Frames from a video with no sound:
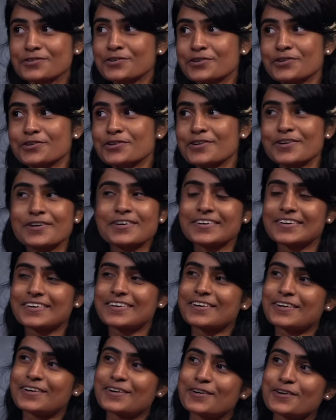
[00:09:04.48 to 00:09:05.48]
the good,
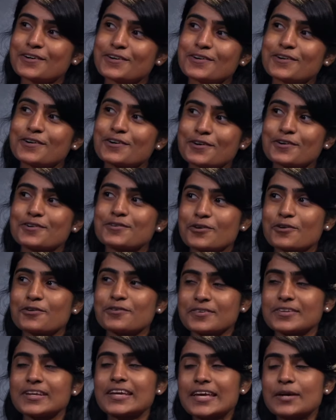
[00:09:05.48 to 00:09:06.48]
or
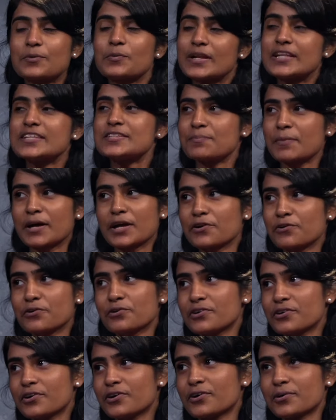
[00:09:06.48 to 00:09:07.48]
he wills my
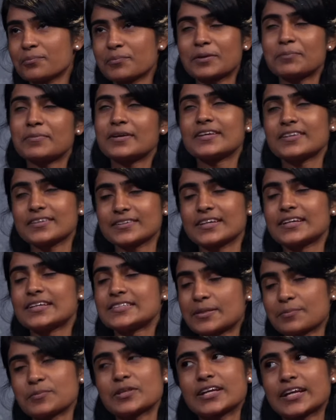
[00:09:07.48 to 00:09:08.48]
good, or maybe
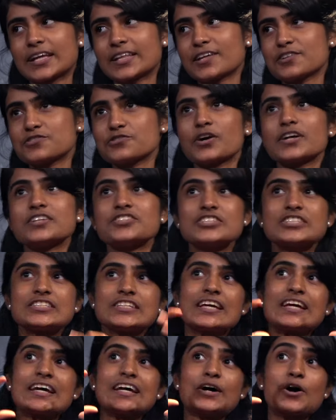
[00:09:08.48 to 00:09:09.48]
something like that. So I just
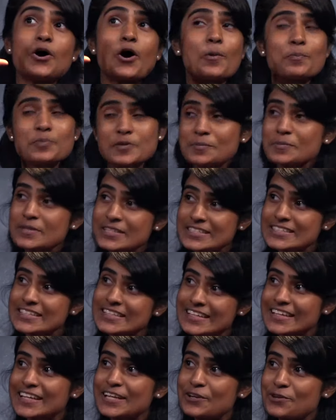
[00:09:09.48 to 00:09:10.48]

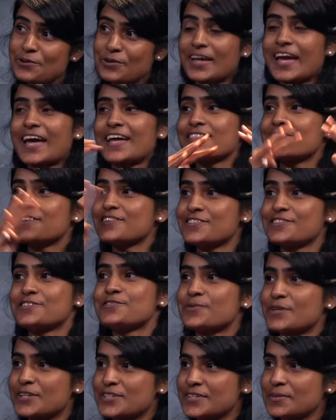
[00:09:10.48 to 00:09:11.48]
optimistically look at the
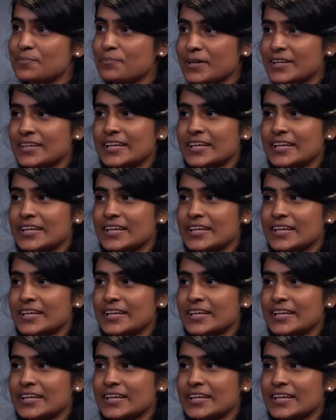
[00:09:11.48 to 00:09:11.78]
situation, but